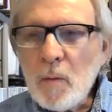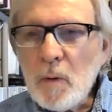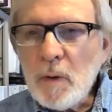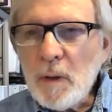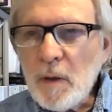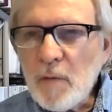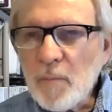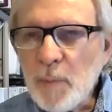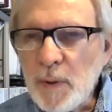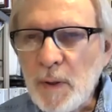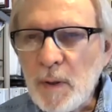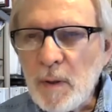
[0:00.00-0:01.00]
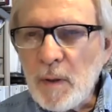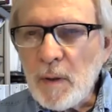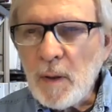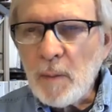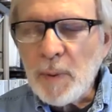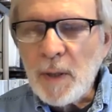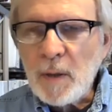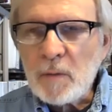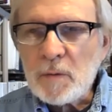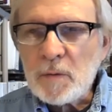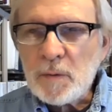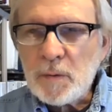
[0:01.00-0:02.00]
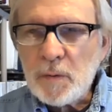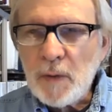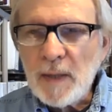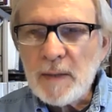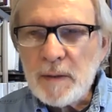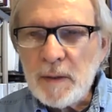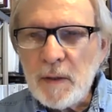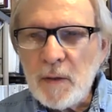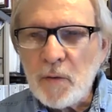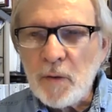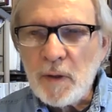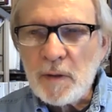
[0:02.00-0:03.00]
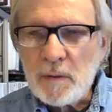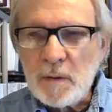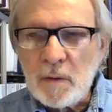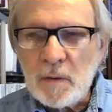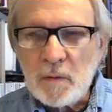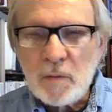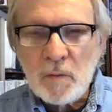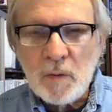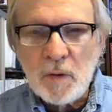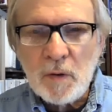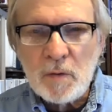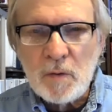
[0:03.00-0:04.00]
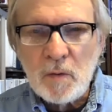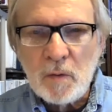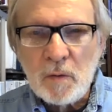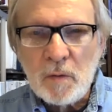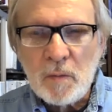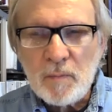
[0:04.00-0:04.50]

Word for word: would have been about eighteen or nineteen years old.